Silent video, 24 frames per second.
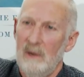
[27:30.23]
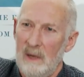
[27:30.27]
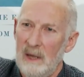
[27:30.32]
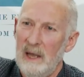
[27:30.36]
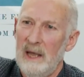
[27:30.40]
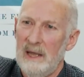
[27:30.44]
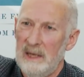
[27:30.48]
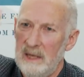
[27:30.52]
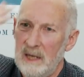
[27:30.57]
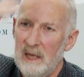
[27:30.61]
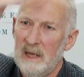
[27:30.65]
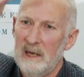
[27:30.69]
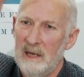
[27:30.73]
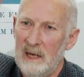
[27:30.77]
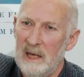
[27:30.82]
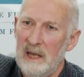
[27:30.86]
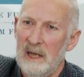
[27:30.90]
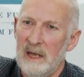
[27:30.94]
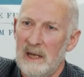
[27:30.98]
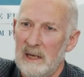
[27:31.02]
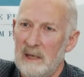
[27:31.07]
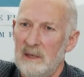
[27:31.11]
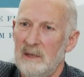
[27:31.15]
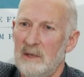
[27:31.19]
and then
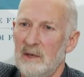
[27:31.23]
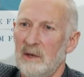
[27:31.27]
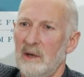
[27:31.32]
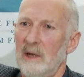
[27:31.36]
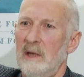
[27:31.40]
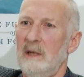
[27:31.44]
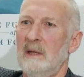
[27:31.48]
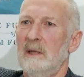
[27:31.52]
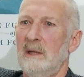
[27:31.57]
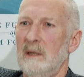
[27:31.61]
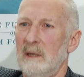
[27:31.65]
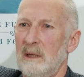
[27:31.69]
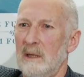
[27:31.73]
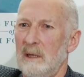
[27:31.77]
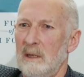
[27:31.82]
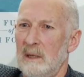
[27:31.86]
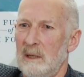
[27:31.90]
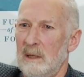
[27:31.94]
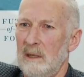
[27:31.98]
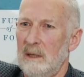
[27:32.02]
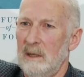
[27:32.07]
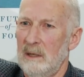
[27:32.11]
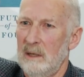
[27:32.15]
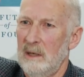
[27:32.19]
again during
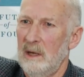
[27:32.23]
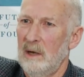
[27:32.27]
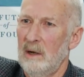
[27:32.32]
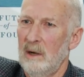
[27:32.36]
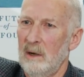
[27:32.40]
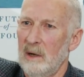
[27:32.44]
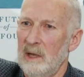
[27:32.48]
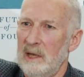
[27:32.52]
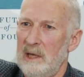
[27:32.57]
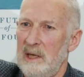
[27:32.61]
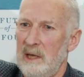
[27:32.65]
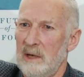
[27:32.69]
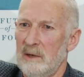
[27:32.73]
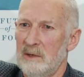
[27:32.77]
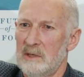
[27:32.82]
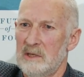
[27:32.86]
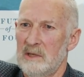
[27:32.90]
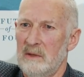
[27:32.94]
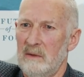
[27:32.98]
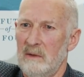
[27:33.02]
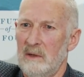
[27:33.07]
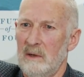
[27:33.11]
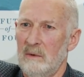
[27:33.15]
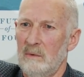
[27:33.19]
the early
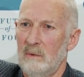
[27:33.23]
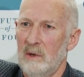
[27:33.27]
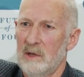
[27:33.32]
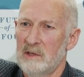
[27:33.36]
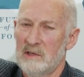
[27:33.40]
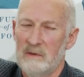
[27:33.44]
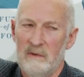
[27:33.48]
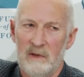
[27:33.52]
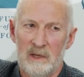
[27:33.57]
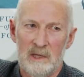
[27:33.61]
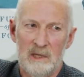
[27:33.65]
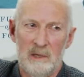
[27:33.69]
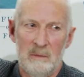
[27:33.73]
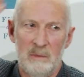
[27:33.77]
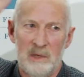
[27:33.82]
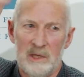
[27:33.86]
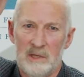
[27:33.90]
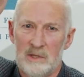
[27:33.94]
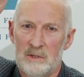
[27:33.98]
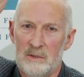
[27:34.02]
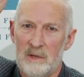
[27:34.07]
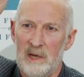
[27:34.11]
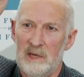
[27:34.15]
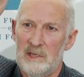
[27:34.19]
years of the Roosevelt
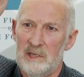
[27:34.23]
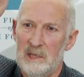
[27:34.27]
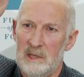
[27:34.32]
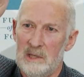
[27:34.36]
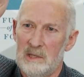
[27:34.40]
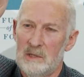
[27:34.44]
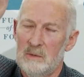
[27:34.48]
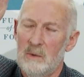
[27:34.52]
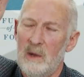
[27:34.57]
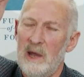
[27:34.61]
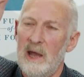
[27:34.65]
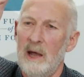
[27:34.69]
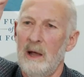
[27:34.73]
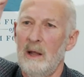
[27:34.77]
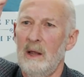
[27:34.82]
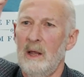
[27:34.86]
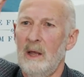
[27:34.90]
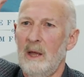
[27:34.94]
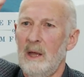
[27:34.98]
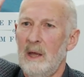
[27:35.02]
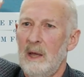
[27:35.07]
administration as well.